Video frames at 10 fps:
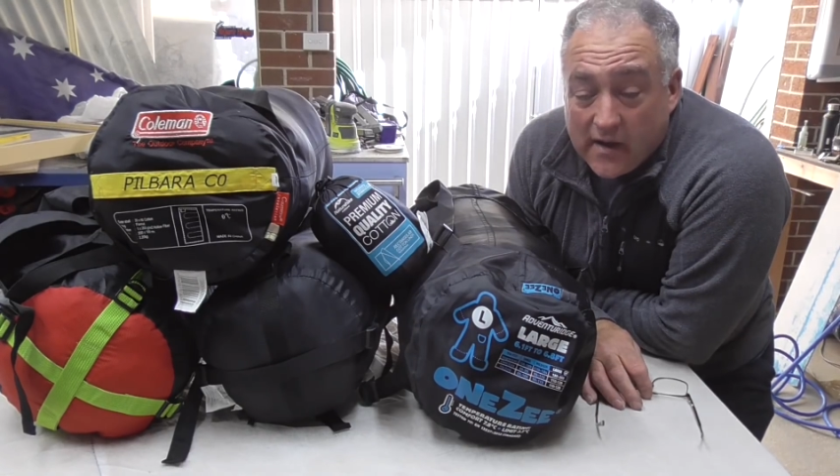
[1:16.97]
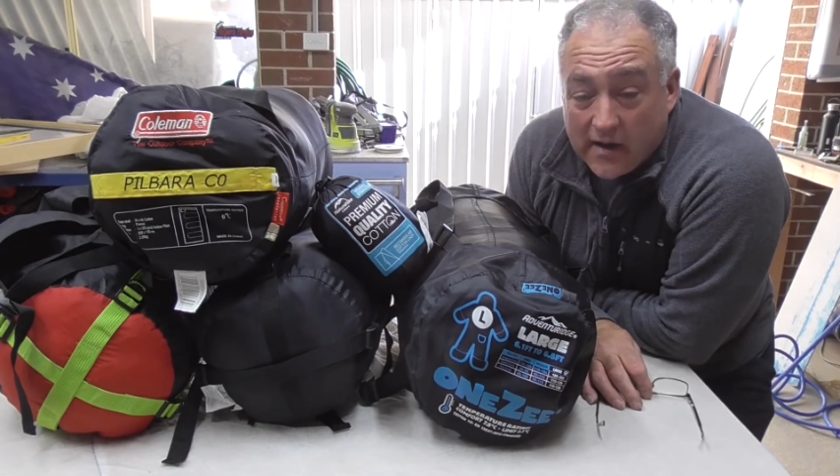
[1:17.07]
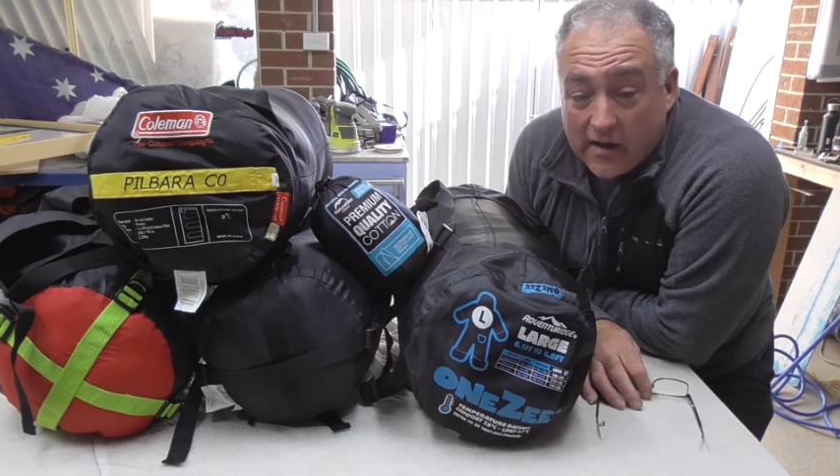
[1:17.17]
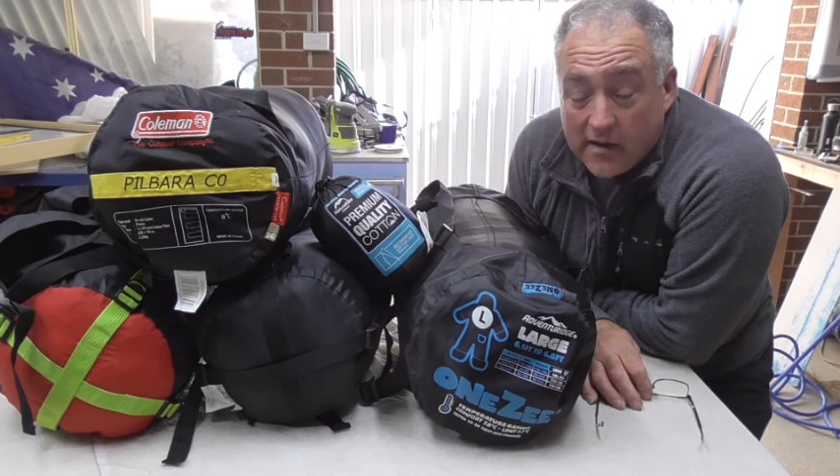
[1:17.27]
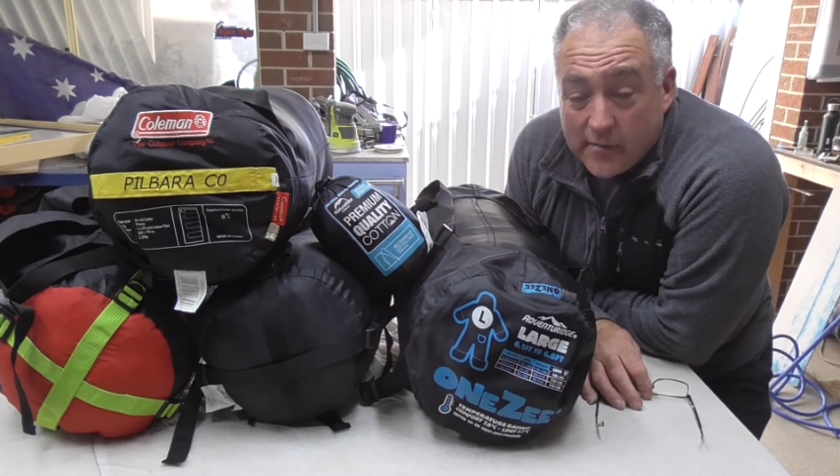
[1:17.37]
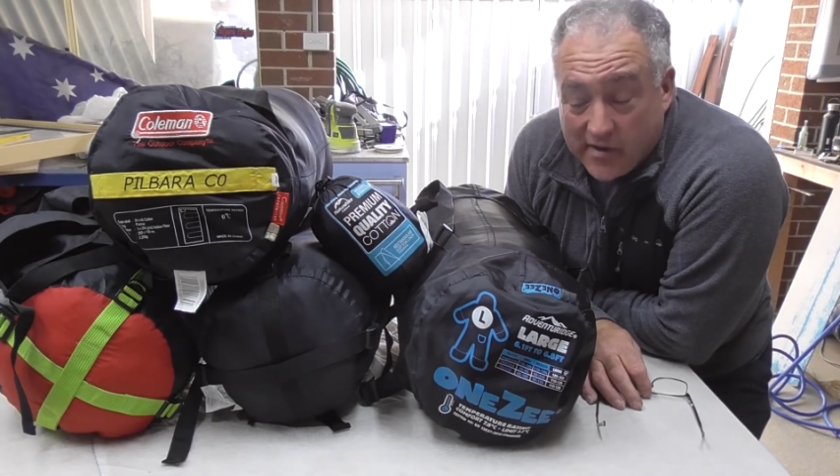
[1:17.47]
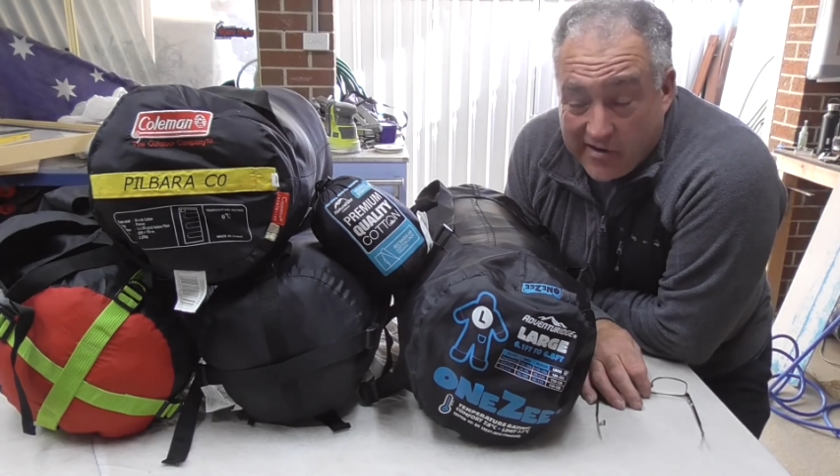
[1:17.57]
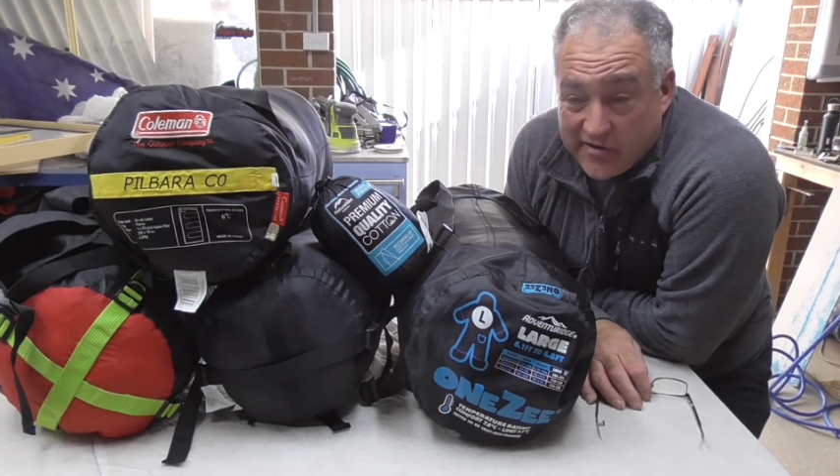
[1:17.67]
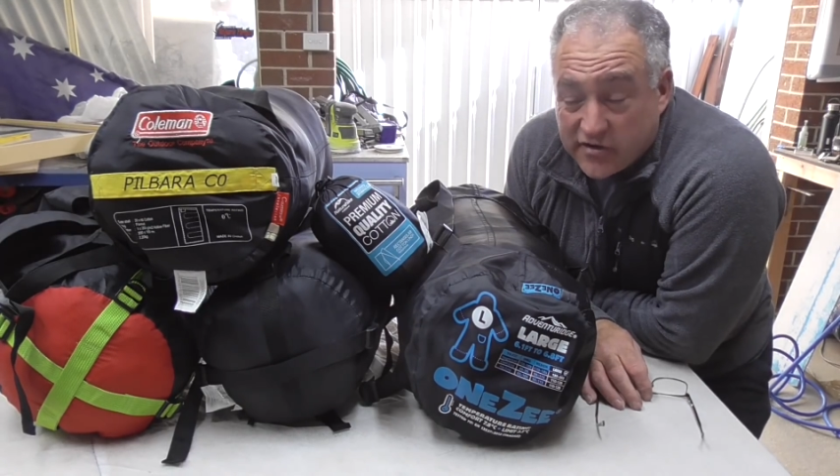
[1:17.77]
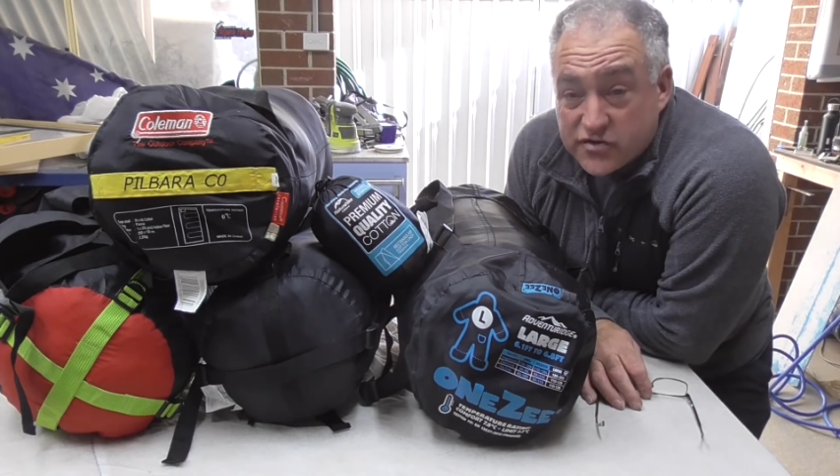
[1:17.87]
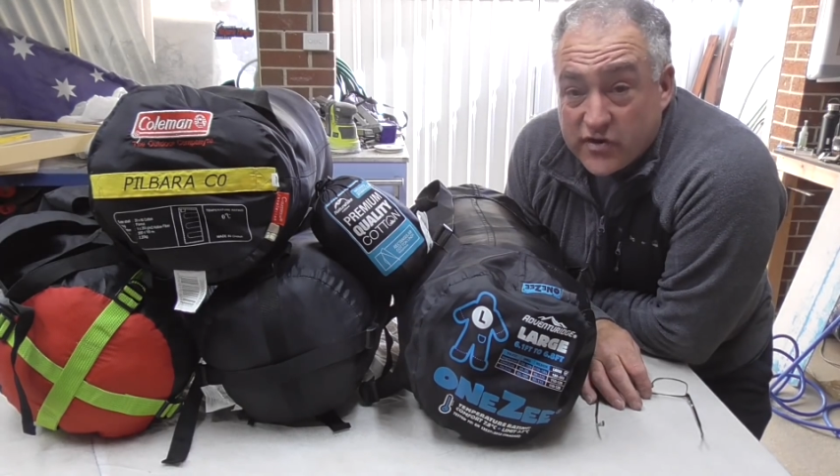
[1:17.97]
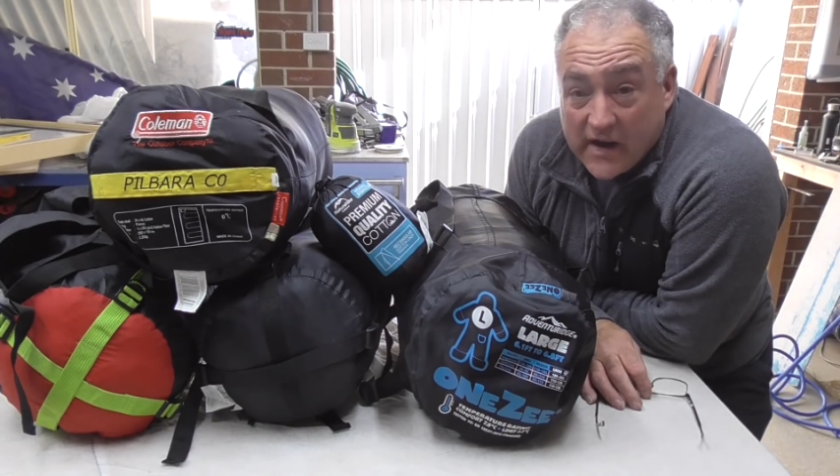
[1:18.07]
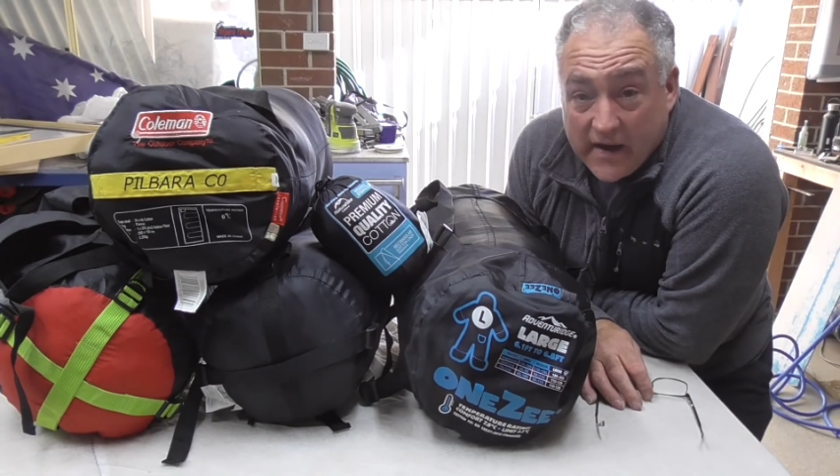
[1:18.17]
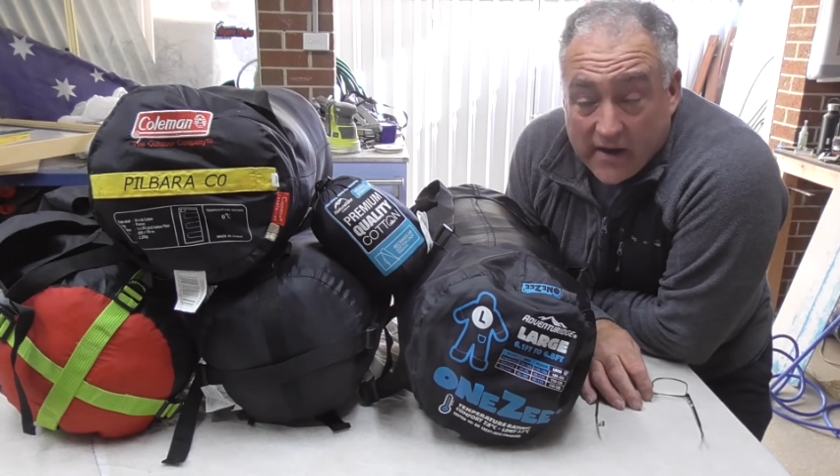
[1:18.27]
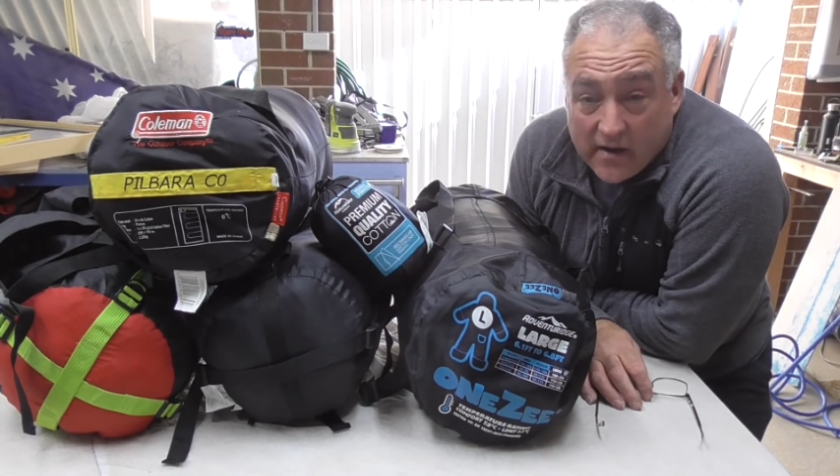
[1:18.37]
Here in
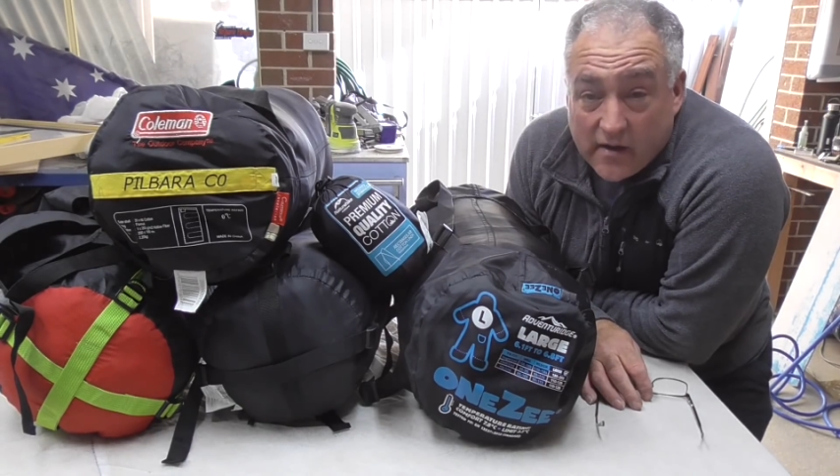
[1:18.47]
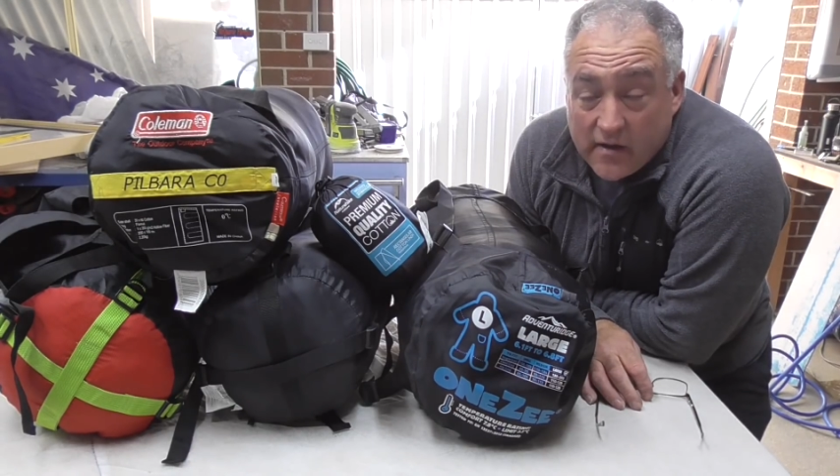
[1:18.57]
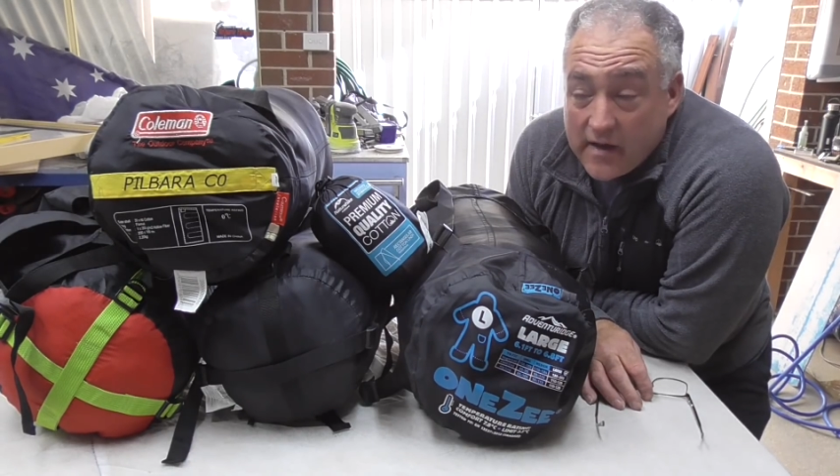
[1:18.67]
Australia,